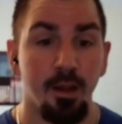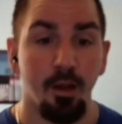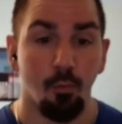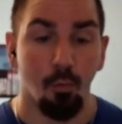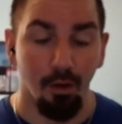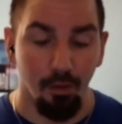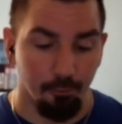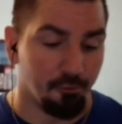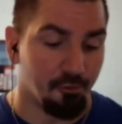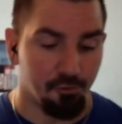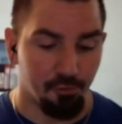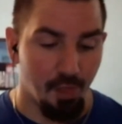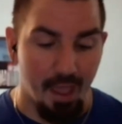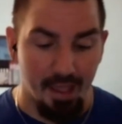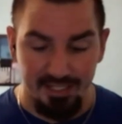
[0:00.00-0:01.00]
where it was
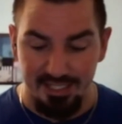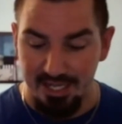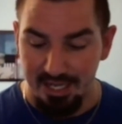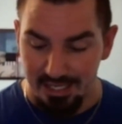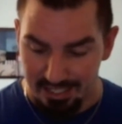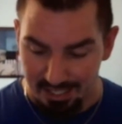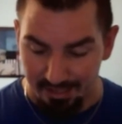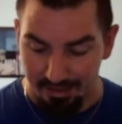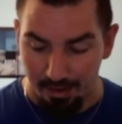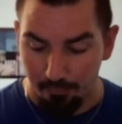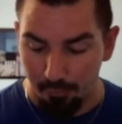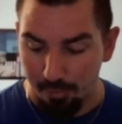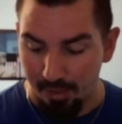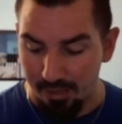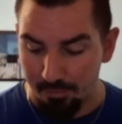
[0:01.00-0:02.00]
his last season, and
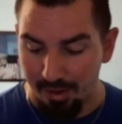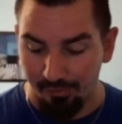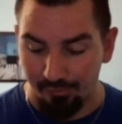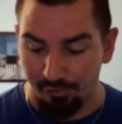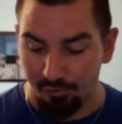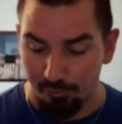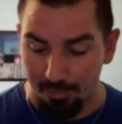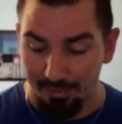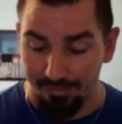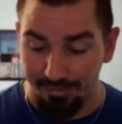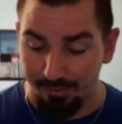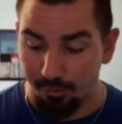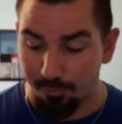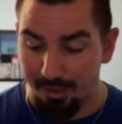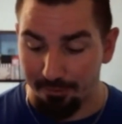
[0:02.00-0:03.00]
everybody made such a big
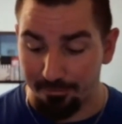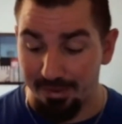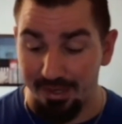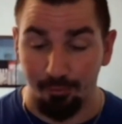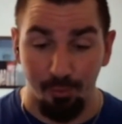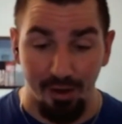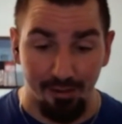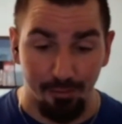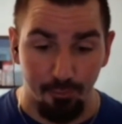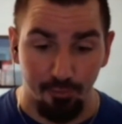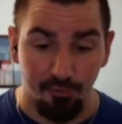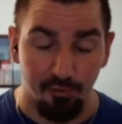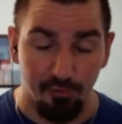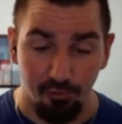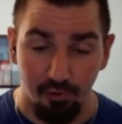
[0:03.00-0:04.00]
deal about it being Ray
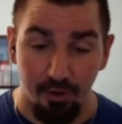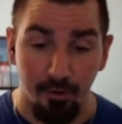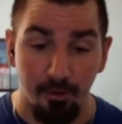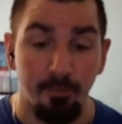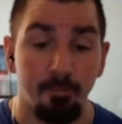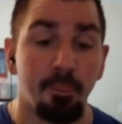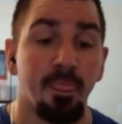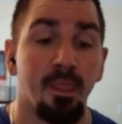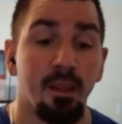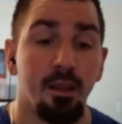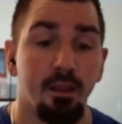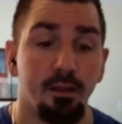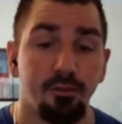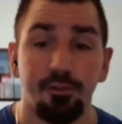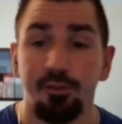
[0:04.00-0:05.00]
Lewis's year.
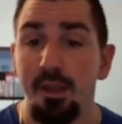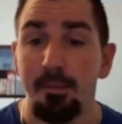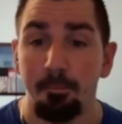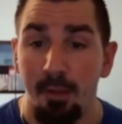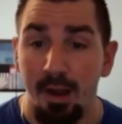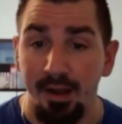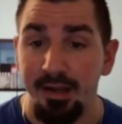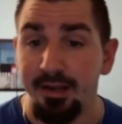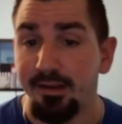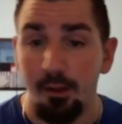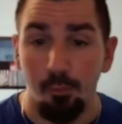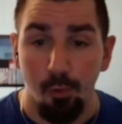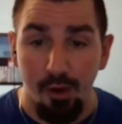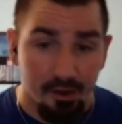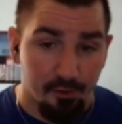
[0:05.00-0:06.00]
Just keep in mind, he
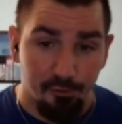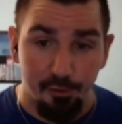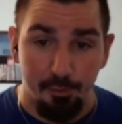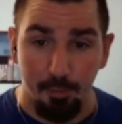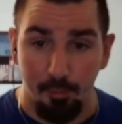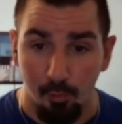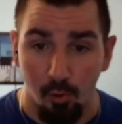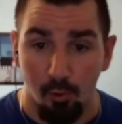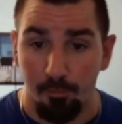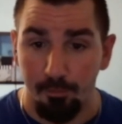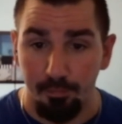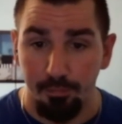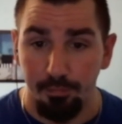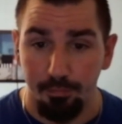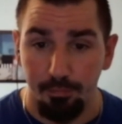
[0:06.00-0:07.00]
did win a Super Bowl
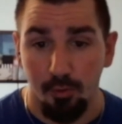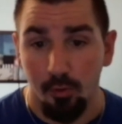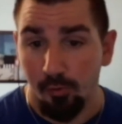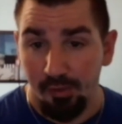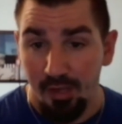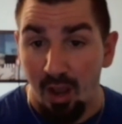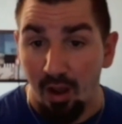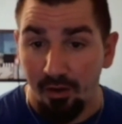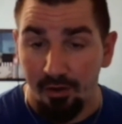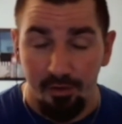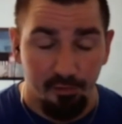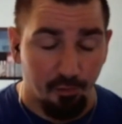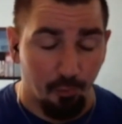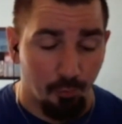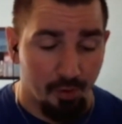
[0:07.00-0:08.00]
early on in
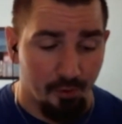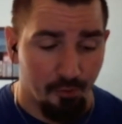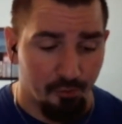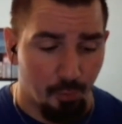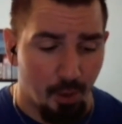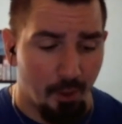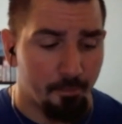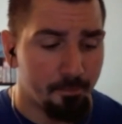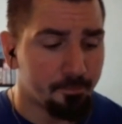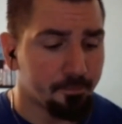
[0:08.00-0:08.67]
his career as well.